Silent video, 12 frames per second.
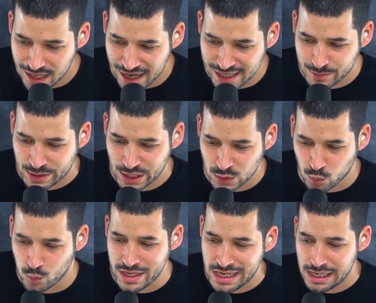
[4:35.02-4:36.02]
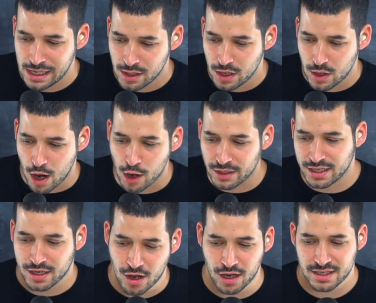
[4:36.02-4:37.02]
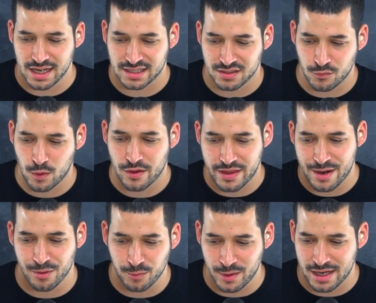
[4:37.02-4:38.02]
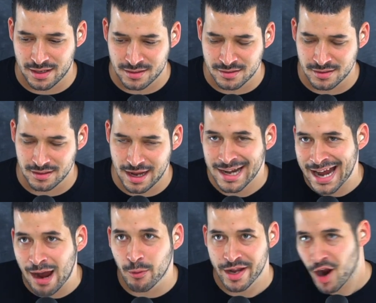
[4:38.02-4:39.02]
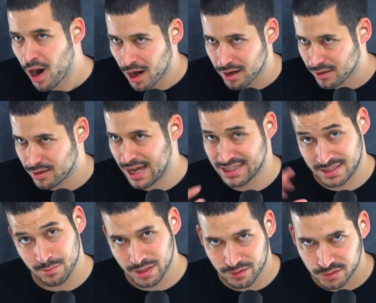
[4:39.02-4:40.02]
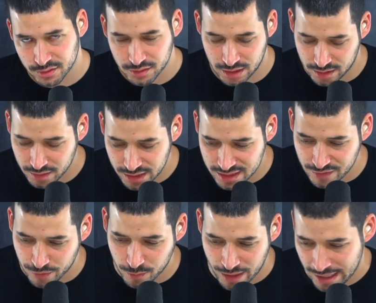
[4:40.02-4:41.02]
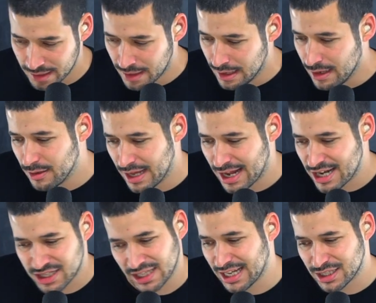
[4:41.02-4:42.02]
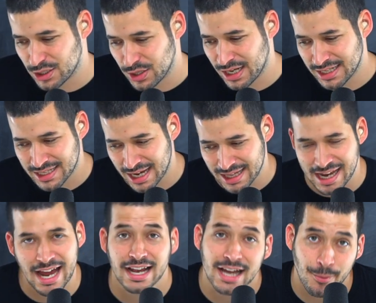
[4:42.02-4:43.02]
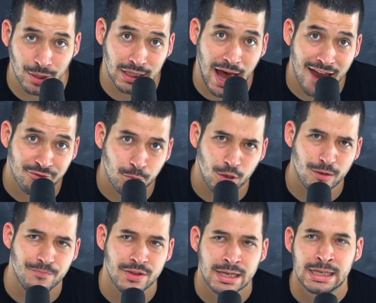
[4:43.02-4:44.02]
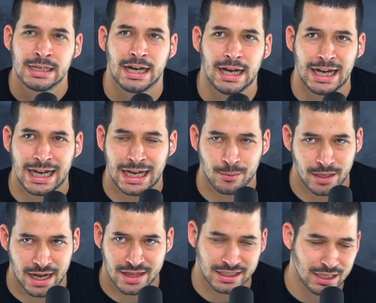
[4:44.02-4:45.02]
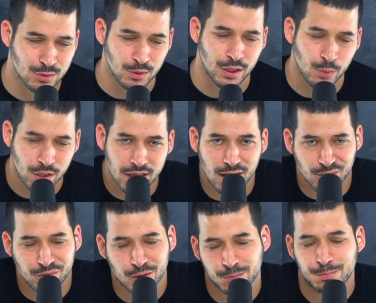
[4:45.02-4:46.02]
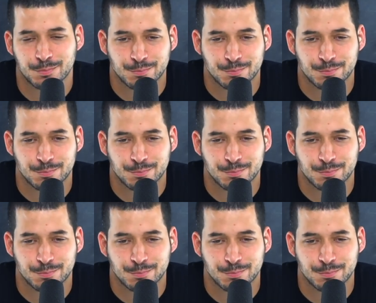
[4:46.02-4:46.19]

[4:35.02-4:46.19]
is because we aren't in the context of where they were written, and now we are at some level, you know, in a different way. And I just think that's so. Then it's like they kind of come alive more, um, and I think that's really really helpful.